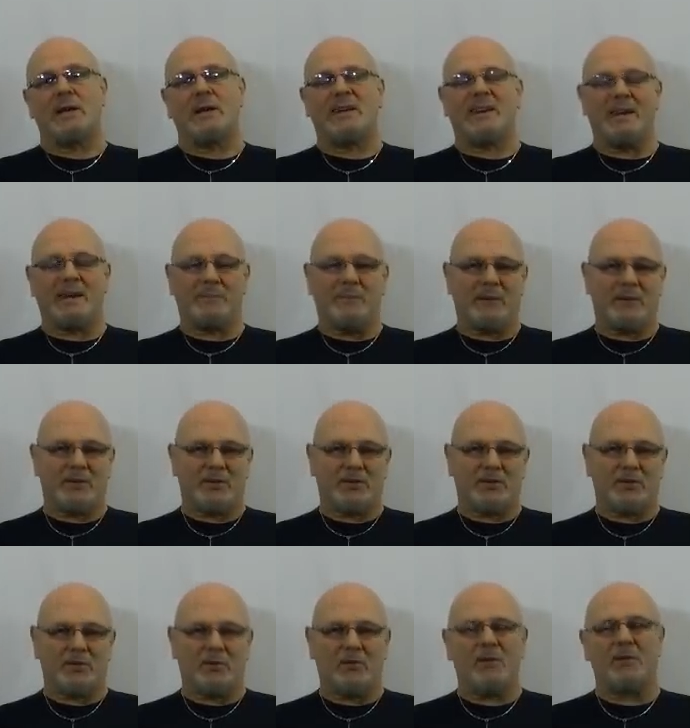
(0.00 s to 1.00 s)
Keep it
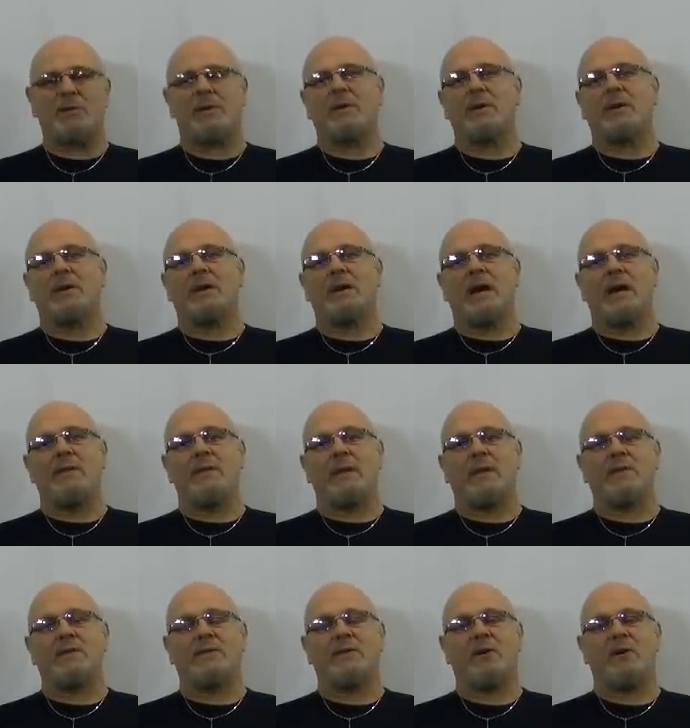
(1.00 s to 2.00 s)
short and
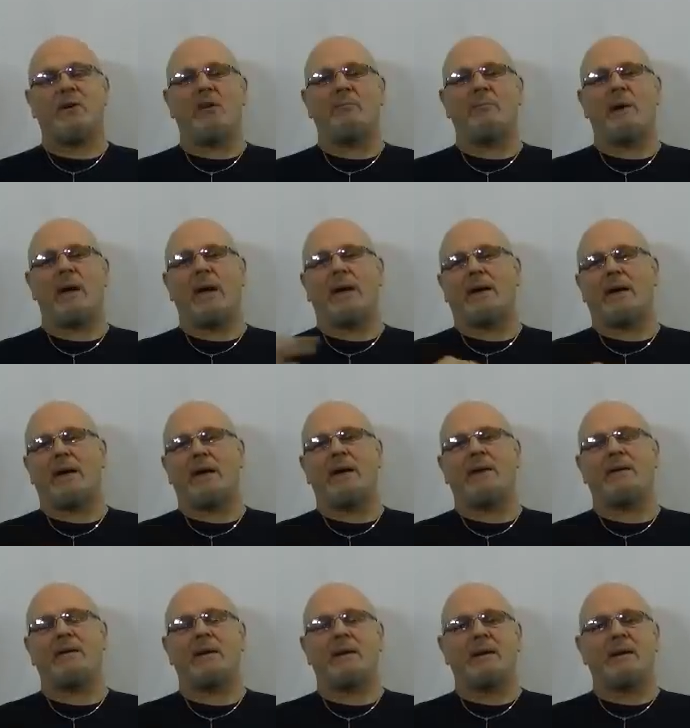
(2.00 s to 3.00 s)
then dive back
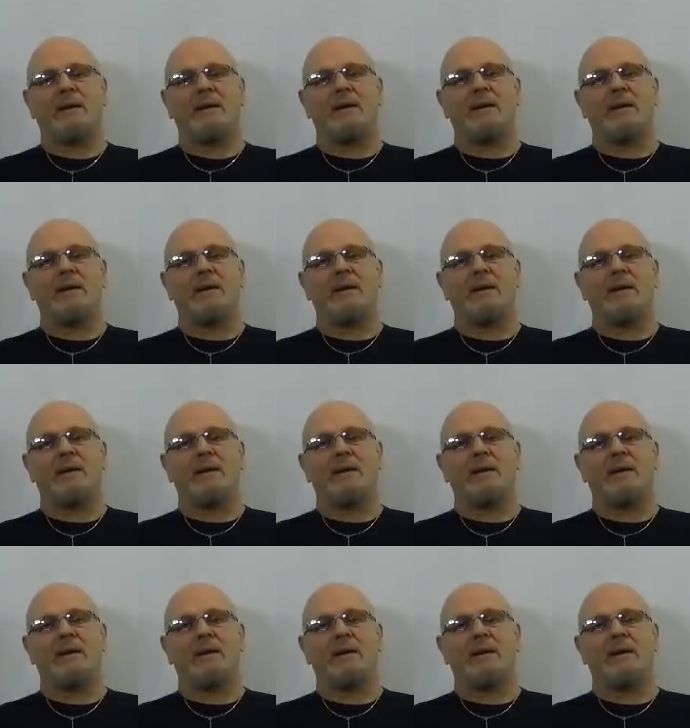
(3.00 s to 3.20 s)
in,